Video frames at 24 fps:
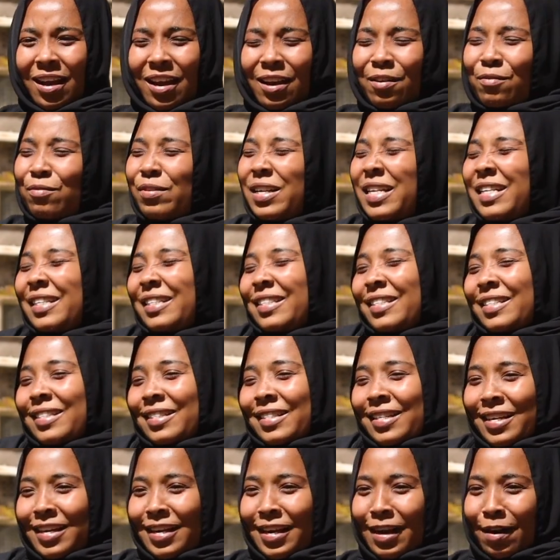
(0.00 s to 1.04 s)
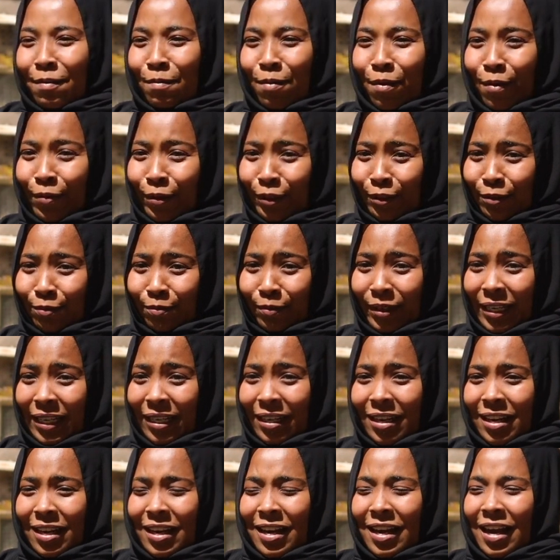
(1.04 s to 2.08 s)
I couldn't say about me.
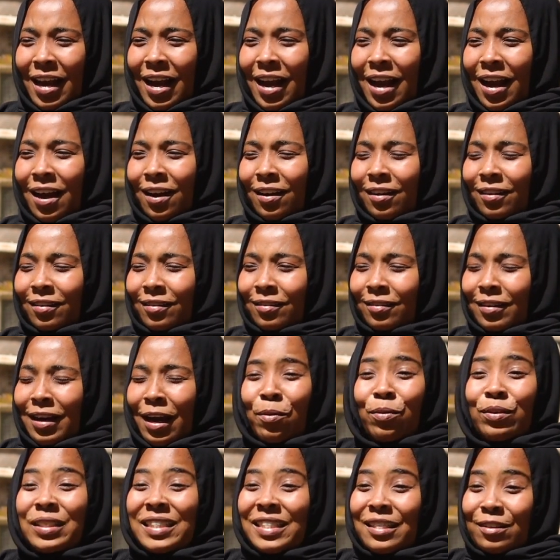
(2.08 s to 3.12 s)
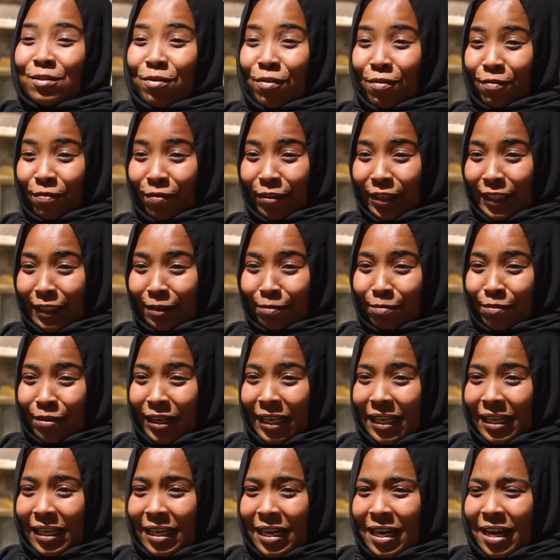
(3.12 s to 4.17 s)
I wasn't
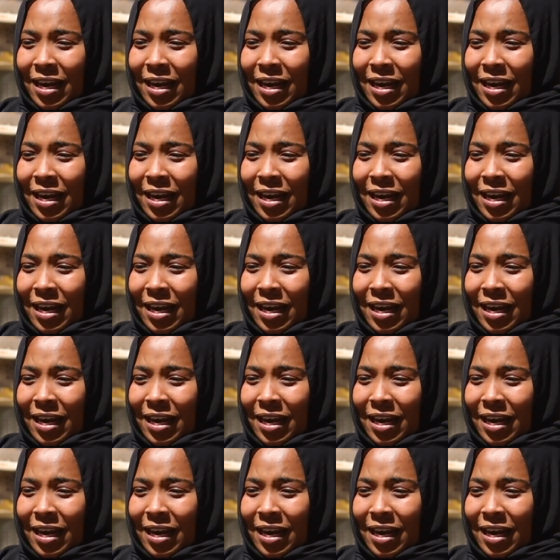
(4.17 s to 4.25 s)
comfortable,